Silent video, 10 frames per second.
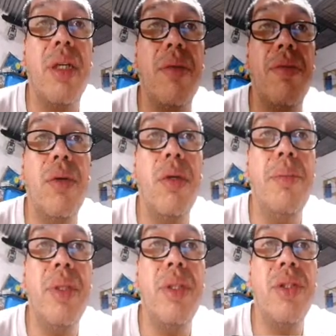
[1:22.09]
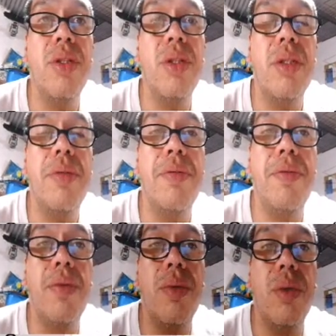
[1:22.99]
form, just
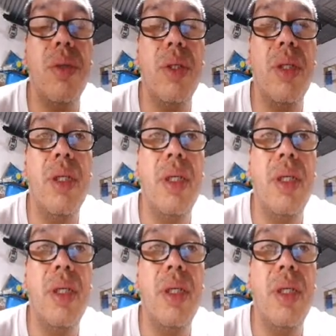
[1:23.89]
for